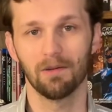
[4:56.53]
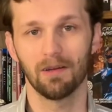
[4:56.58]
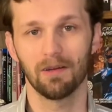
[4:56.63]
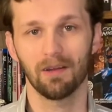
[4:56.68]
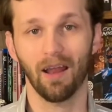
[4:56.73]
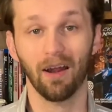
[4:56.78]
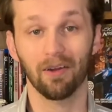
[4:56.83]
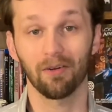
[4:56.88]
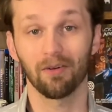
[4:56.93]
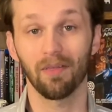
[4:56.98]

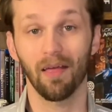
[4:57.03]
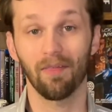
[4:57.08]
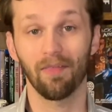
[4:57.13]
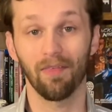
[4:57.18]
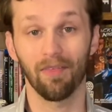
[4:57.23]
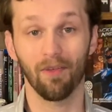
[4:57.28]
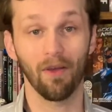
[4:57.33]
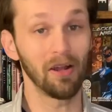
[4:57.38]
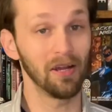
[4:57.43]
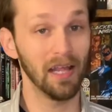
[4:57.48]
Dr. Death
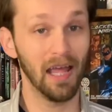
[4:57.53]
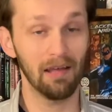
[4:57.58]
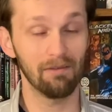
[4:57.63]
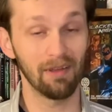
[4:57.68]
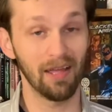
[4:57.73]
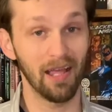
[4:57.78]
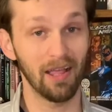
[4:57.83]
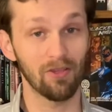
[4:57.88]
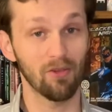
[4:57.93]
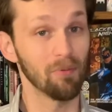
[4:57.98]
is going to have a
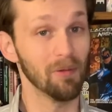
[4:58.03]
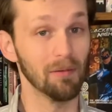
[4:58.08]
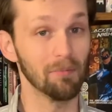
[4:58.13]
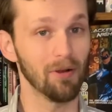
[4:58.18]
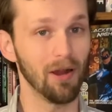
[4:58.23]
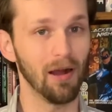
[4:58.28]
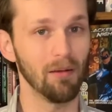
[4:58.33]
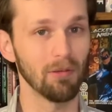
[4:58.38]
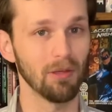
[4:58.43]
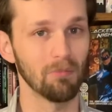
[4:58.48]
henchman
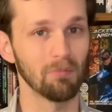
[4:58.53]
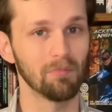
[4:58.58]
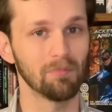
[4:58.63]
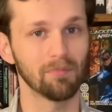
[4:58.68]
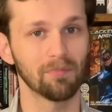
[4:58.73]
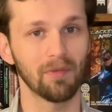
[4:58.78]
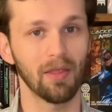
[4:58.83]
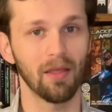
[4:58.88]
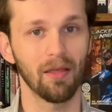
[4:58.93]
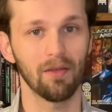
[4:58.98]
problem.
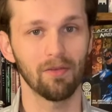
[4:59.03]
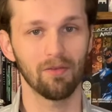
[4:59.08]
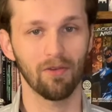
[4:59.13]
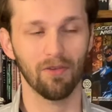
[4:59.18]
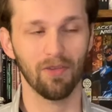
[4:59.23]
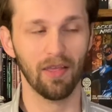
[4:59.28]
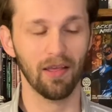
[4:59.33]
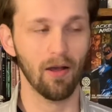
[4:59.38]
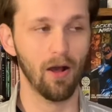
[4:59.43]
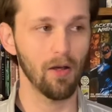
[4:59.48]

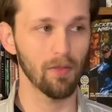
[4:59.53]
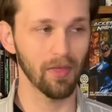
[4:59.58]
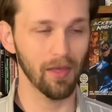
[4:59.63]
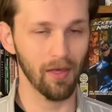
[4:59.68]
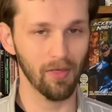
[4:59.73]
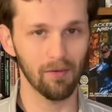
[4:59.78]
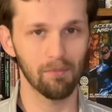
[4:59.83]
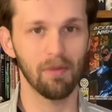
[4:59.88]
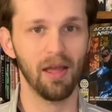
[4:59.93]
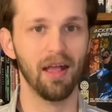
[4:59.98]
just like all the
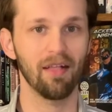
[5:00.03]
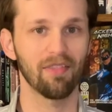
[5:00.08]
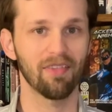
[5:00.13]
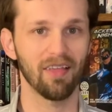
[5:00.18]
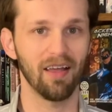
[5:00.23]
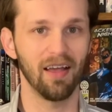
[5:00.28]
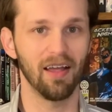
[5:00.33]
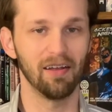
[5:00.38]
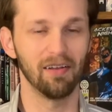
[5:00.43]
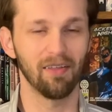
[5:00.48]
other mad
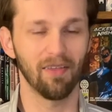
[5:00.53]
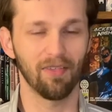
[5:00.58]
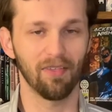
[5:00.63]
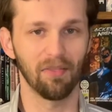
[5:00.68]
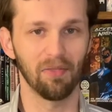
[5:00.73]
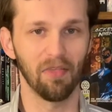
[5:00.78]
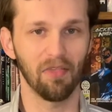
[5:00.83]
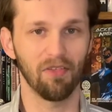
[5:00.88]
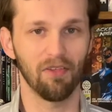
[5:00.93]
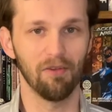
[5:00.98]
scientists
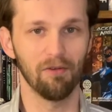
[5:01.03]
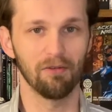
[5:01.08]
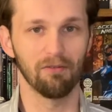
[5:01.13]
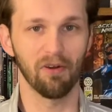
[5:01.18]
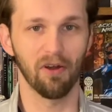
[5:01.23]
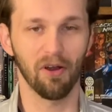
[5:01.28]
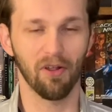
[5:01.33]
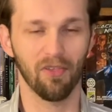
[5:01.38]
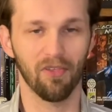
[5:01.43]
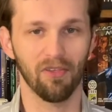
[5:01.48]
in this
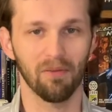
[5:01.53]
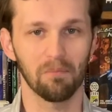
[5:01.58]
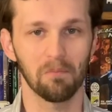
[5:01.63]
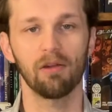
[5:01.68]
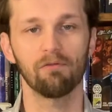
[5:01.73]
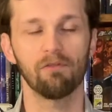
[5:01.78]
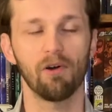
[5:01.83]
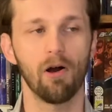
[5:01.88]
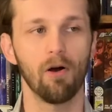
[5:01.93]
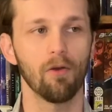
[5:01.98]
universe,
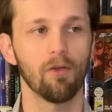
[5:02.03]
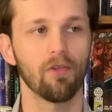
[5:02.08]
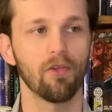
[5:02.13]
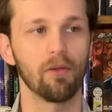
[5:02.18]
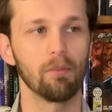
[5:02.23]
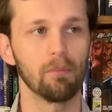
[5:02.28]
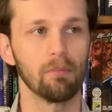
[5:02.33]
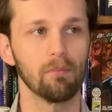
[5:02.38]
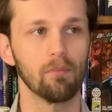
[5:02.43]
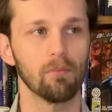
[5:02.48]
and follows
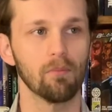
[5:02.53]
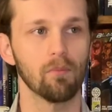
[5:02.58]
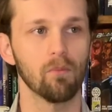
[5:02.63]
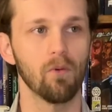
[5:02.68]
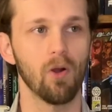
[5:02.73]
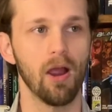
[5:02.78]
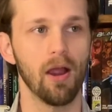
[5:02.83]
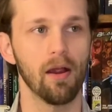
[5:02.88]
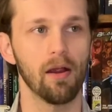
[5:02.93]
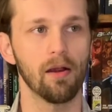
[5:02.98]
him
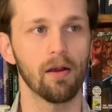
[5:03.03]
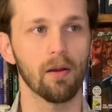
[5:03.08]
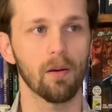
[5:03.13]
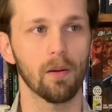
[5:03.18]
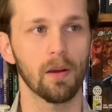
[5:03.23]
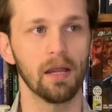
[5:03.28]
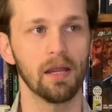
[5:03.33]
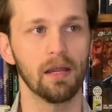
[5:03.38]
where